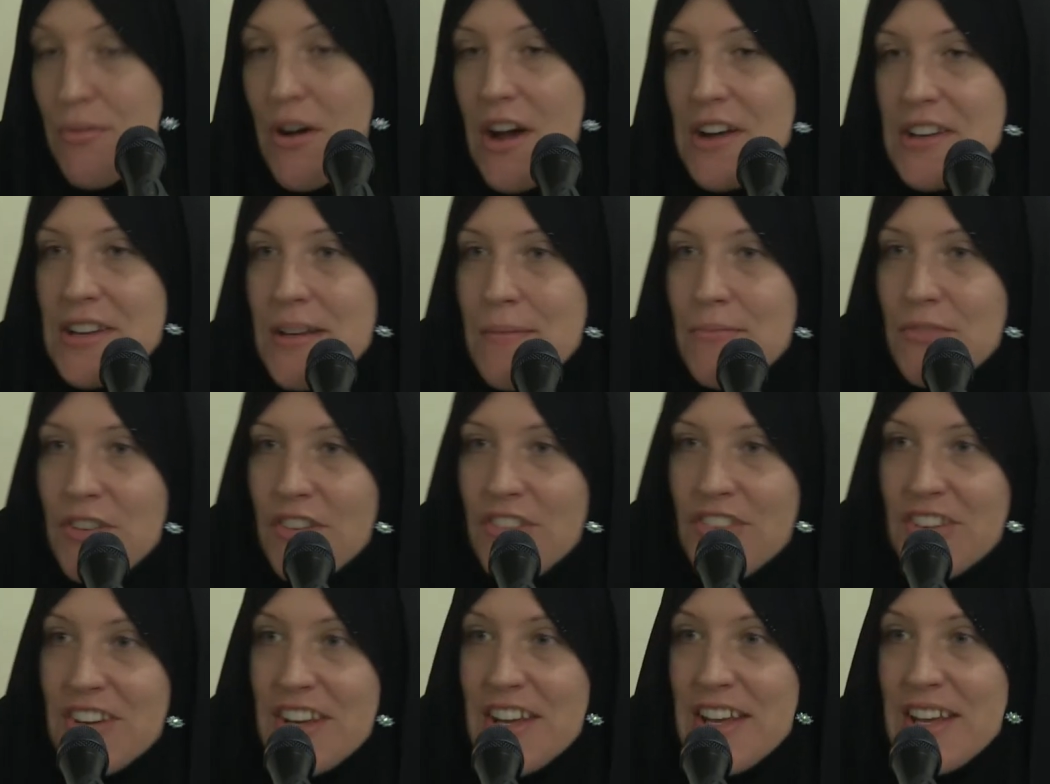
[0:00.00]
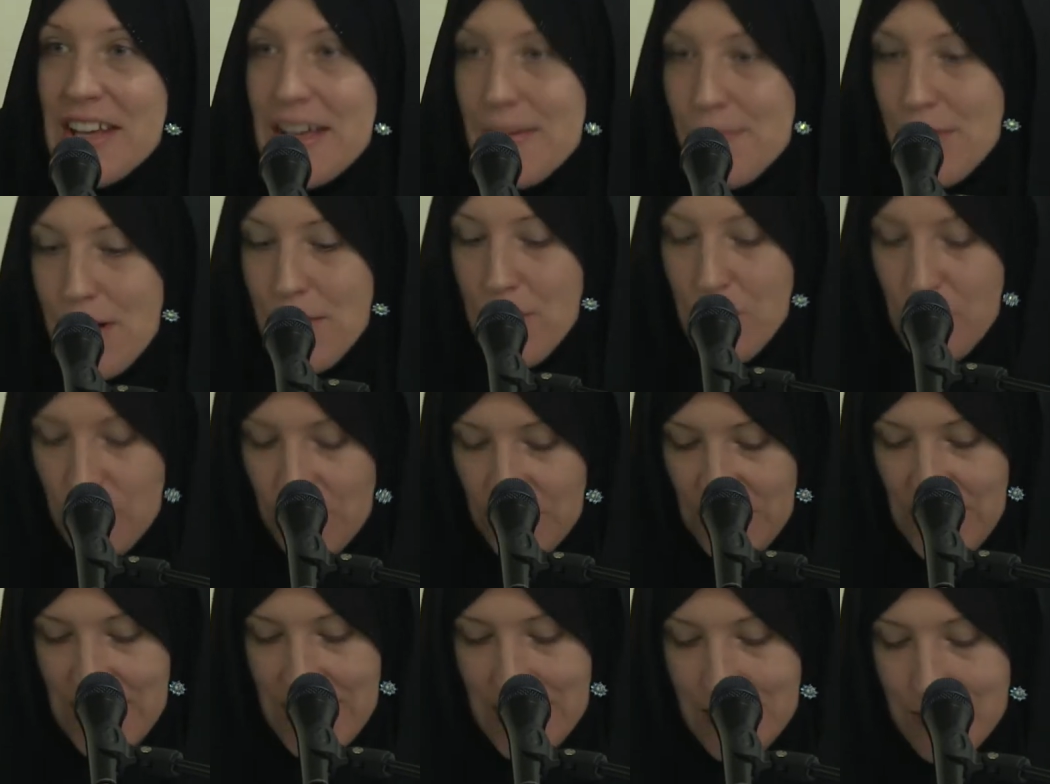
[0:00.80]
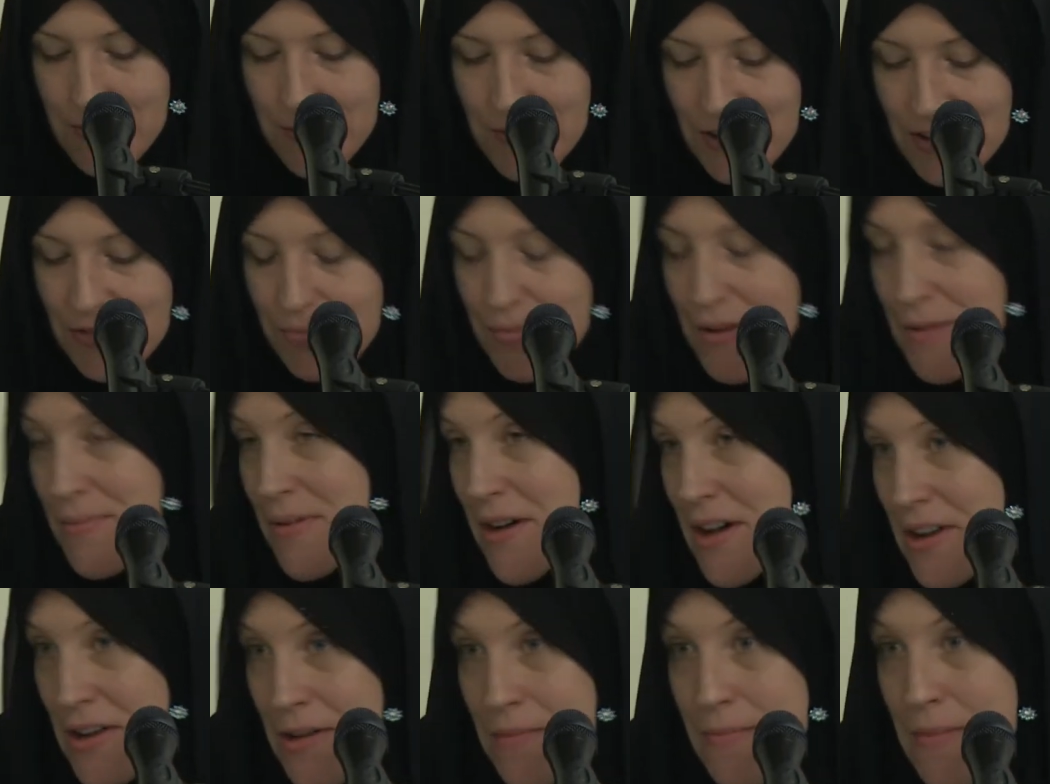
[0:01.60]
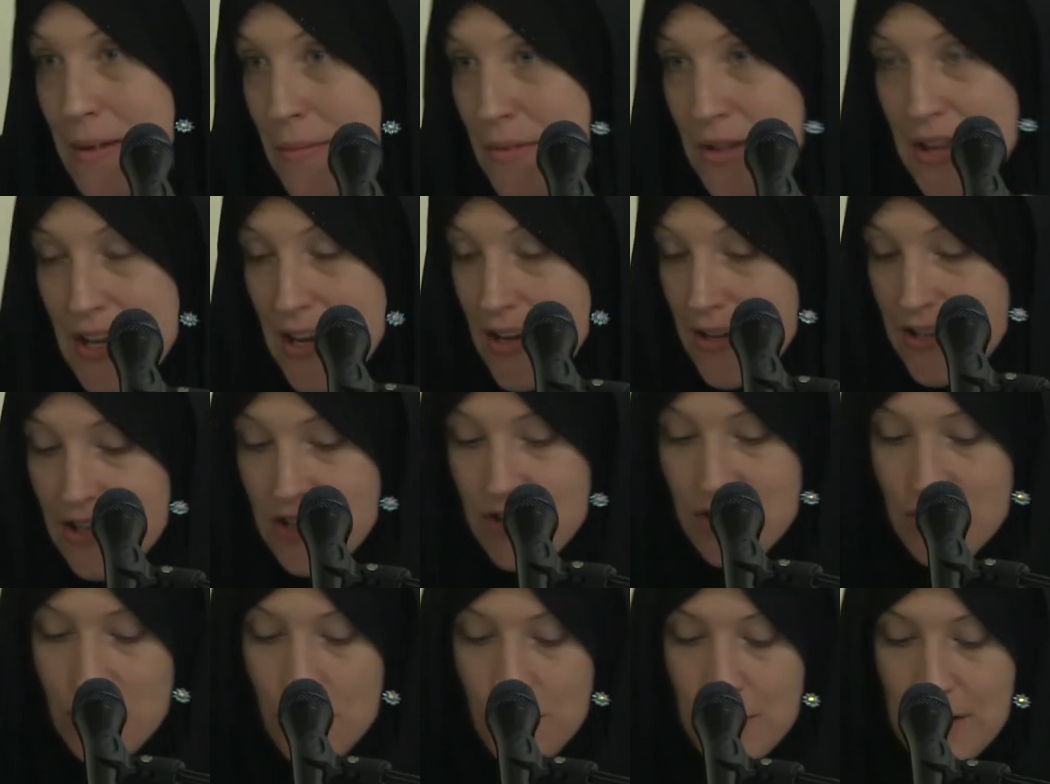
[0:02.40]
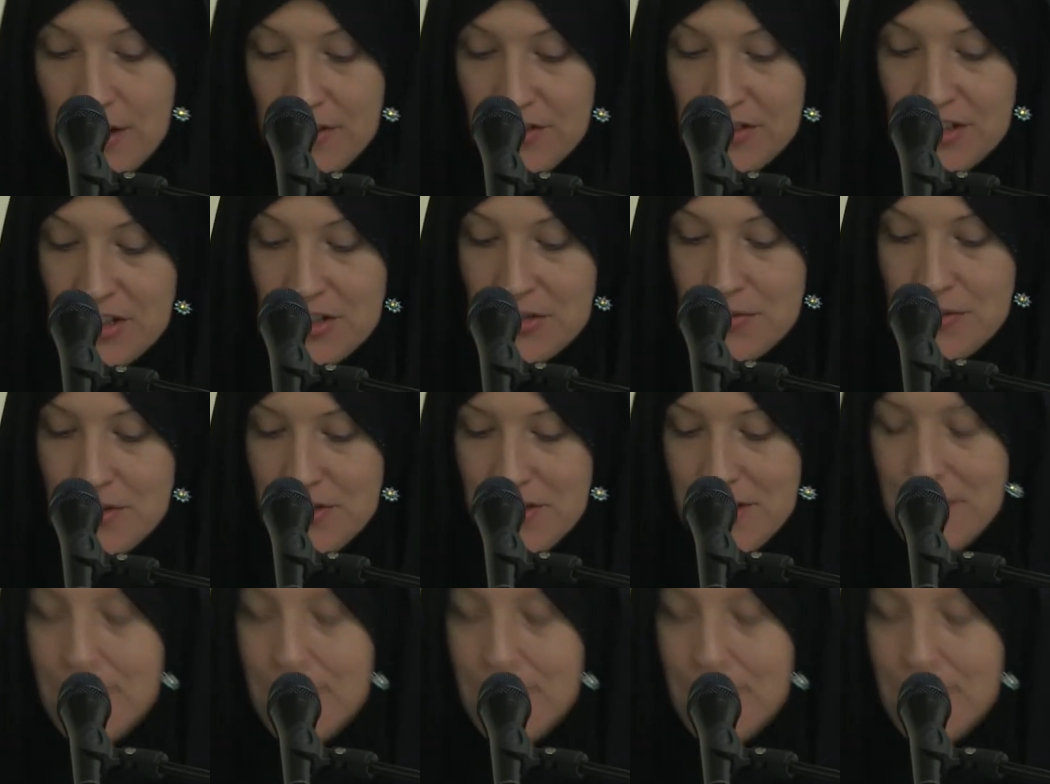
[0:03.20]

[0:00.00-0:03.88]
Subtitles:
brought him to see Imam Husayn, peace be upon him. Maybe they didn't know what else to do with